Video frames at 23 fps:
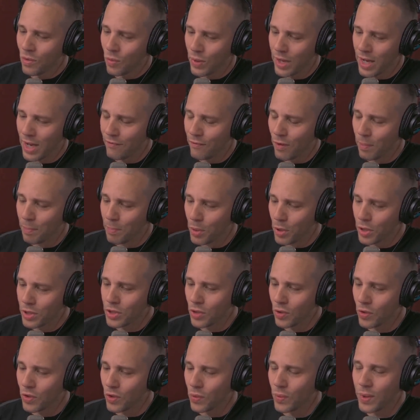We have
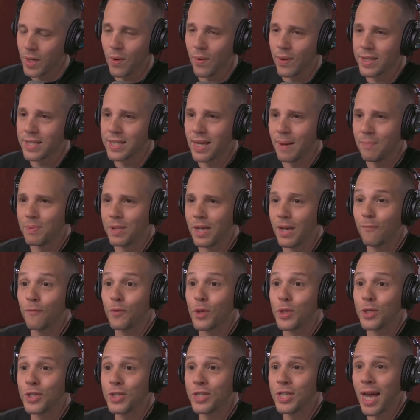Humberto Carrillo accepting for
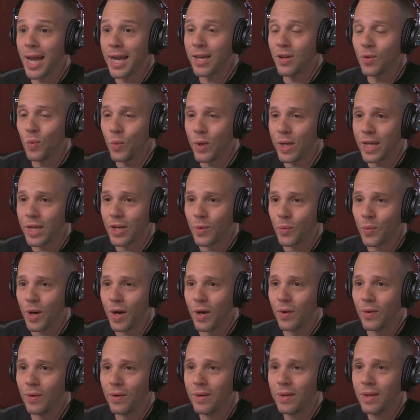the second week in a
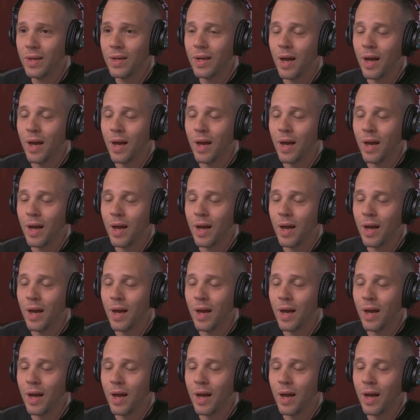row.